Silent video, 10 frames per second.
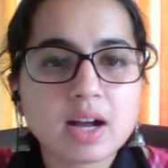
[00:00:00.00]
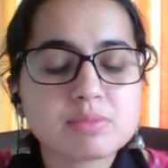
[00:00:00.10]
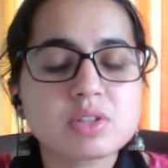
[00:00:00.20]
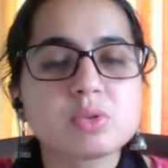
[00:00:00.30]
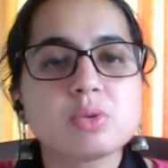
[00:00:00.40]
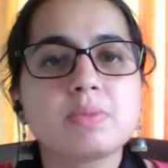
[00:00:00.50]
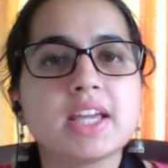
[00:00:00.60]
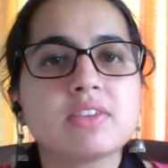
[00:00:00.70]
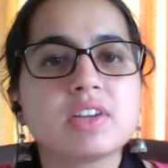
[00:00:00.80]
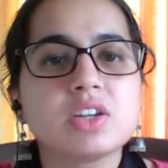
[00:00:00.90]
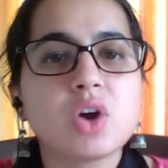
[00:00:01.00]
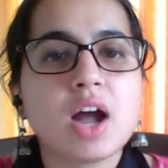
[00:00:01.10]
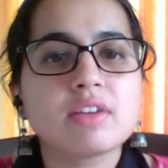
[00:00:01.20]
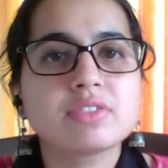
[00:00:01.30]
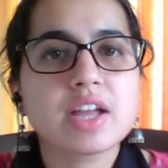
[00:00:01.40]
comes into play when you
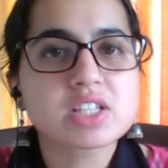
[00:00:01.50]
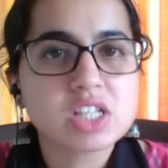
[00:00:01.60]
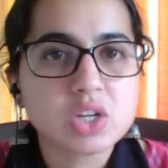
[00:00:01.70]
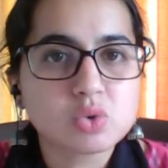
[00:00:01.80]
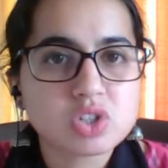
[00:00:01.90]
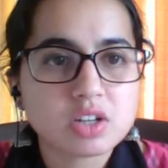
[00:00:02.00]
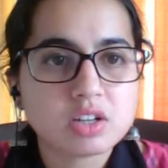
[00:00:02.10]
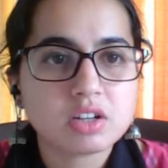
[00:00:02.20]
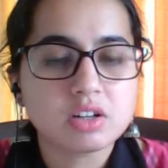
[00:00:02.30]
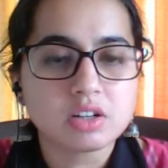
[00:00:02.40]
have execution,